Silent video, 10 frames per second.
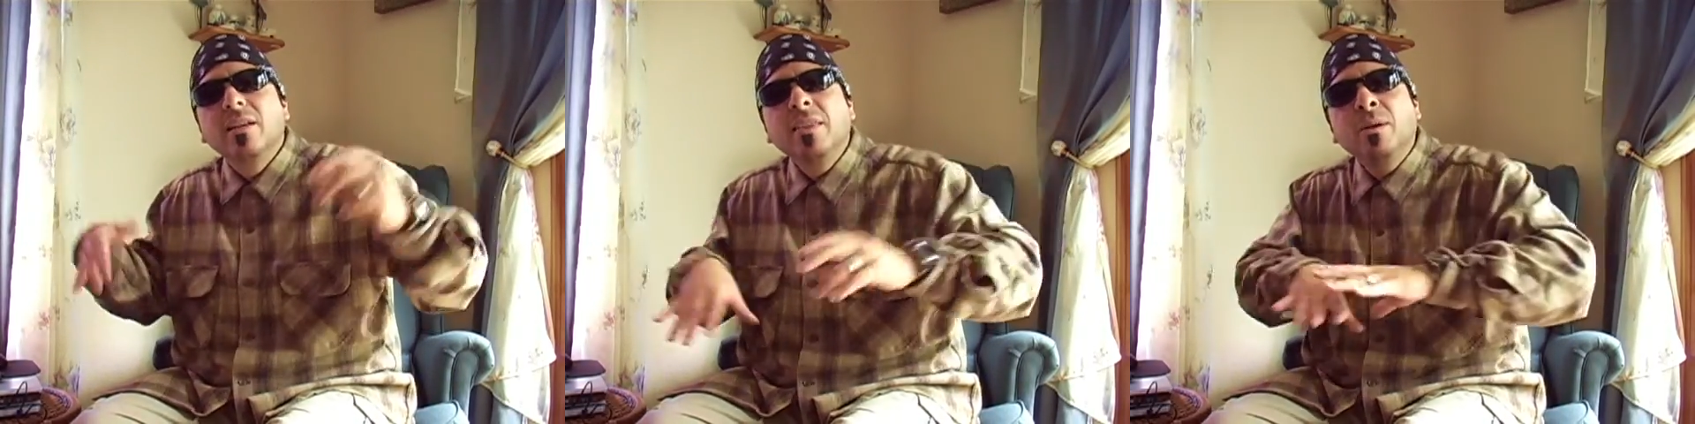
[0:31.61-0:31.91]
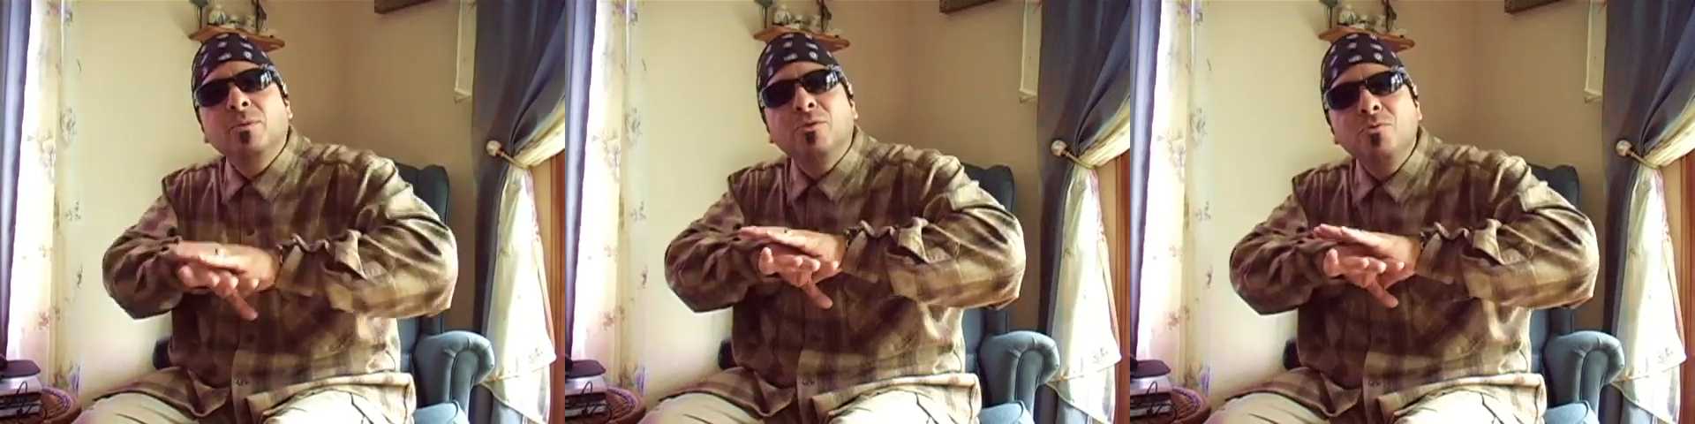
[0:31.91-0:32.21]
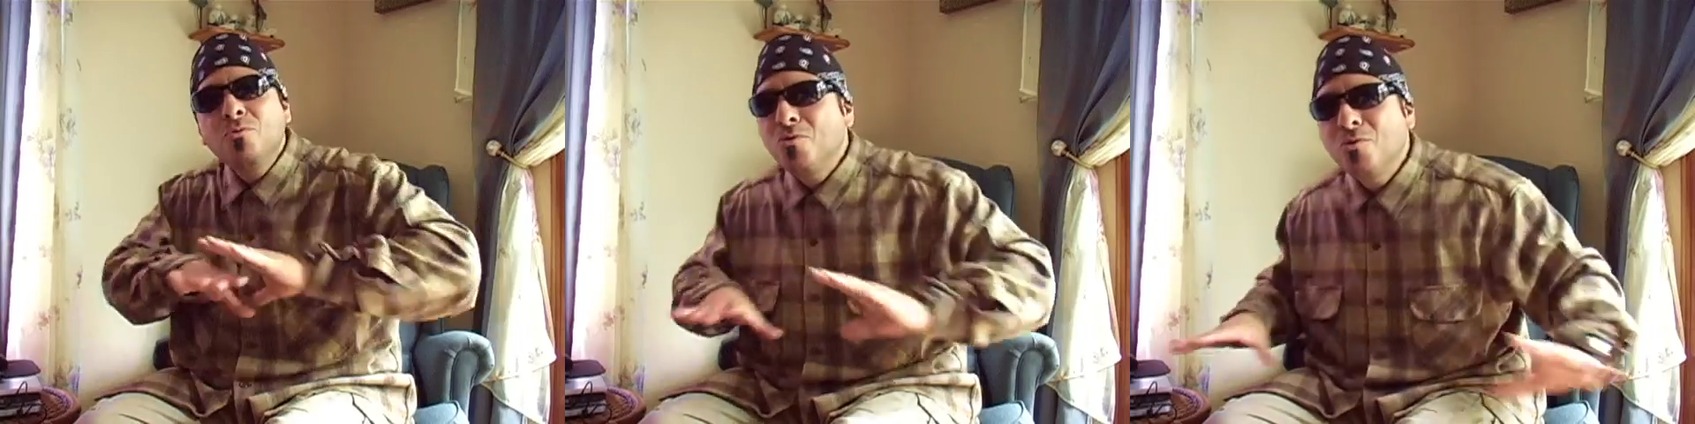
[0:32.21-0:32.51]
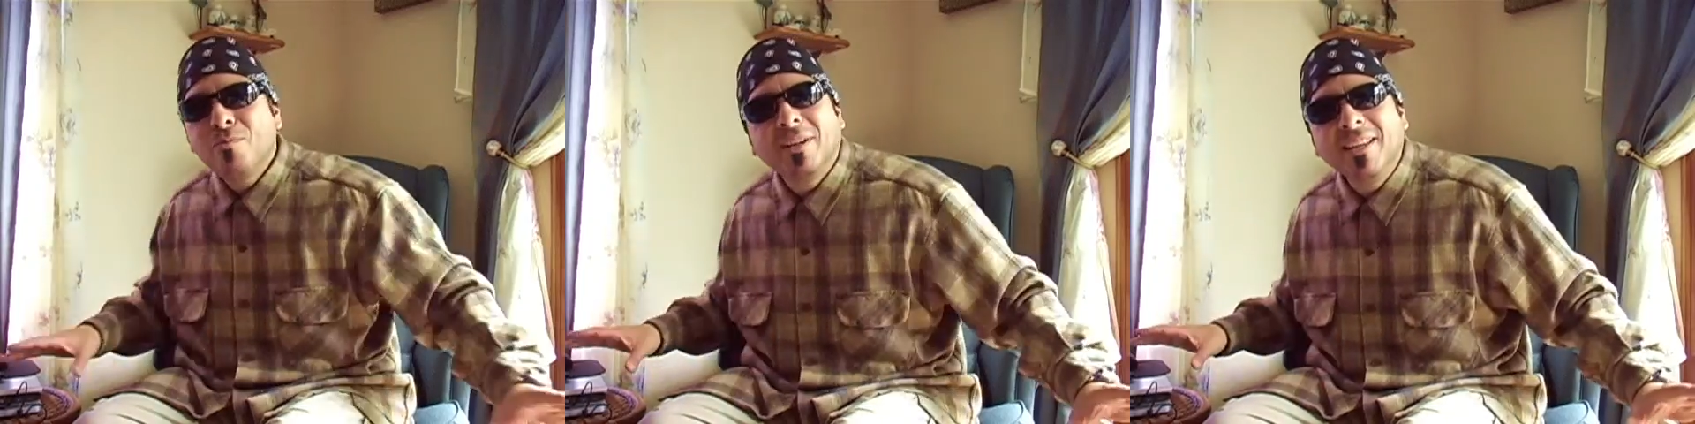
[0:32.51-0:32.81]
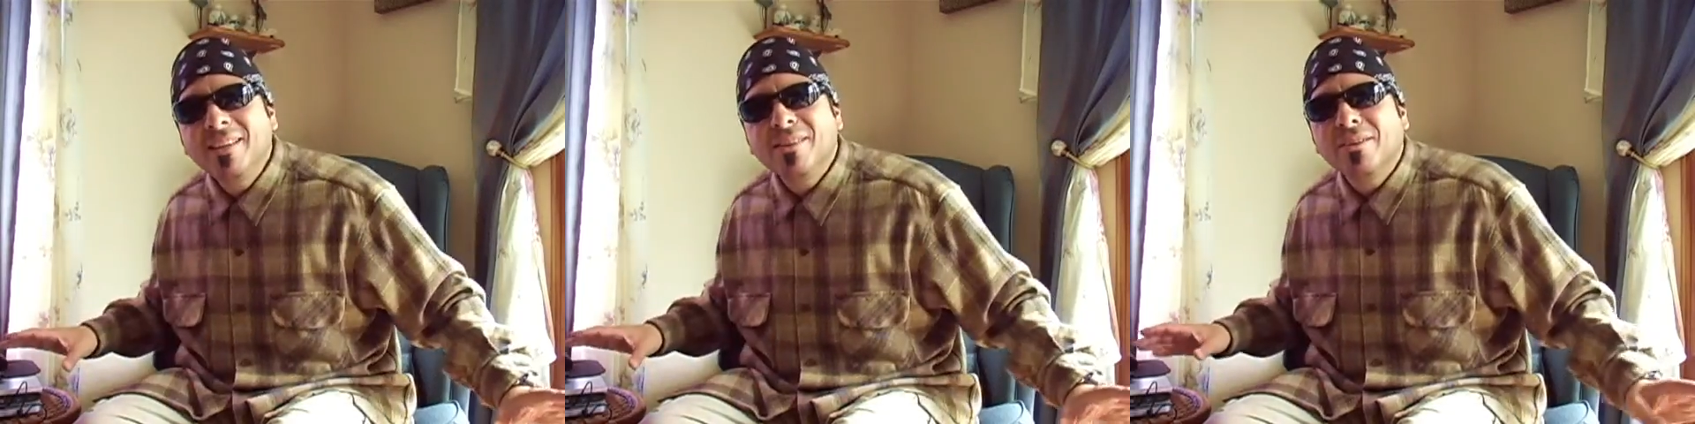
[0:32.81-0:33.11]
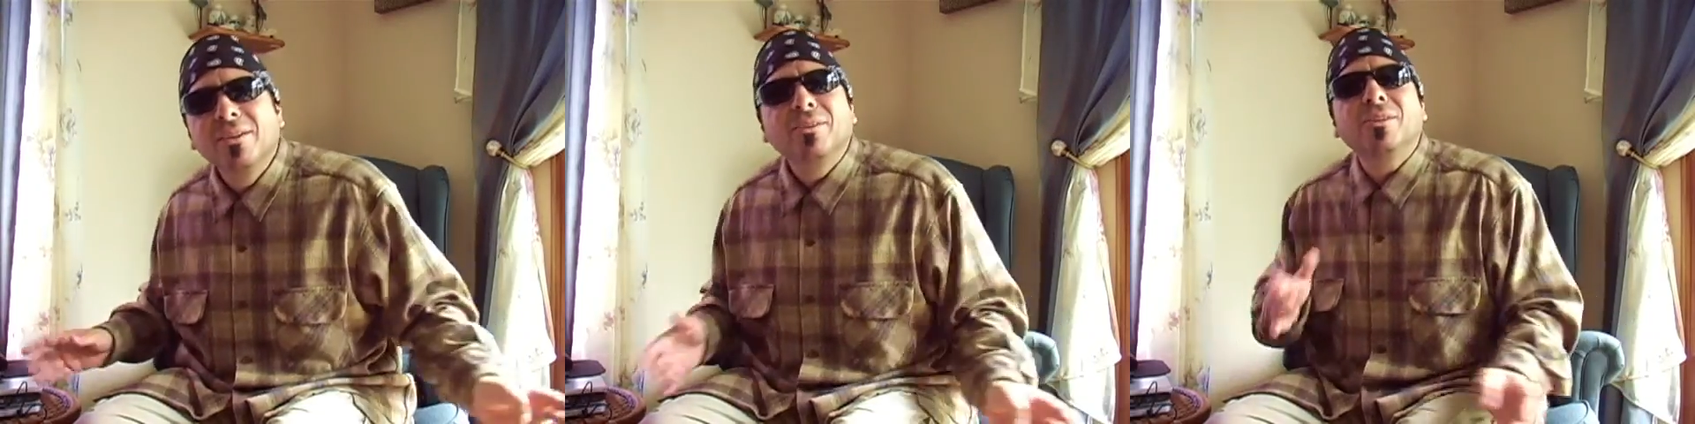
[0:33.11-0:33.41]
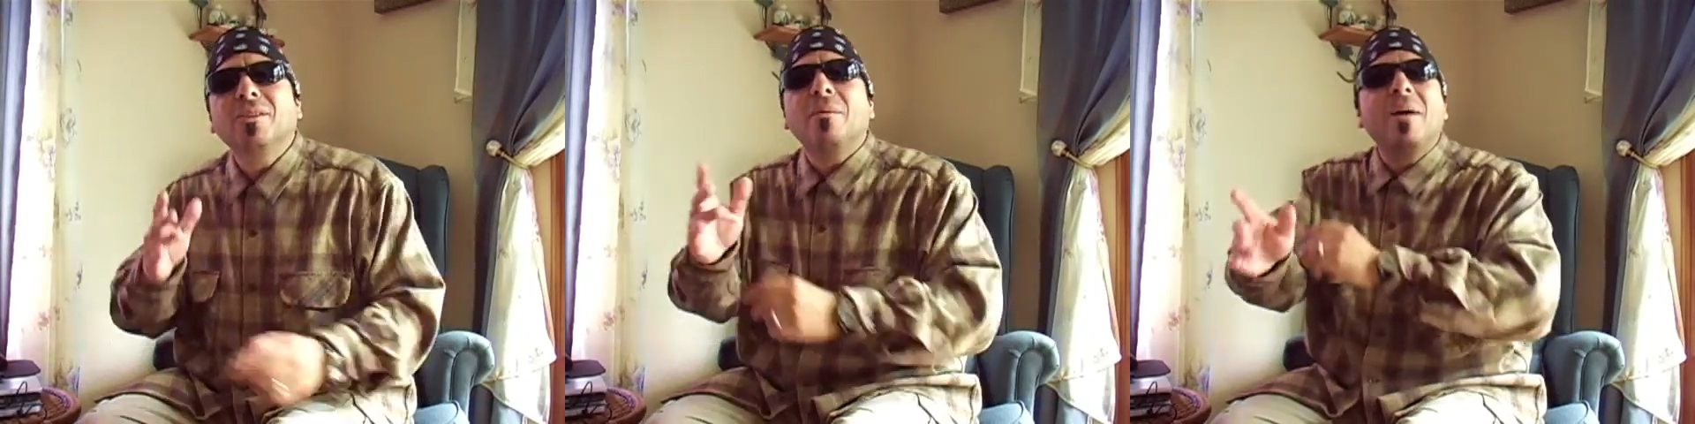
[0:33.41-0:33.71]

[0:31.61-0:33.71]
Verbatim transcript: There was nobody in there. So the